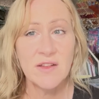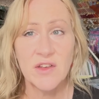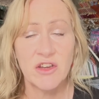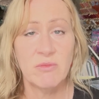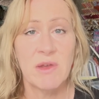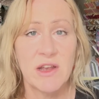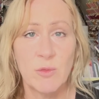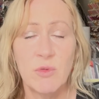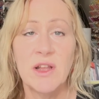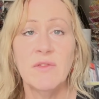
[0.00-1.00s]
version made
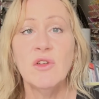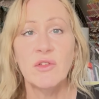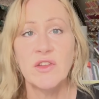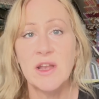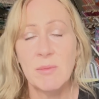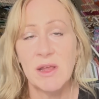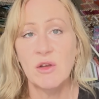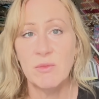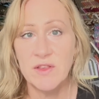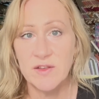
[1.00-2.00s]
up. Well, I've not seen it made up
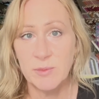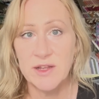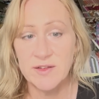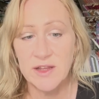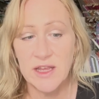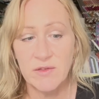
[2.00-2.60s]
with the split sleeves,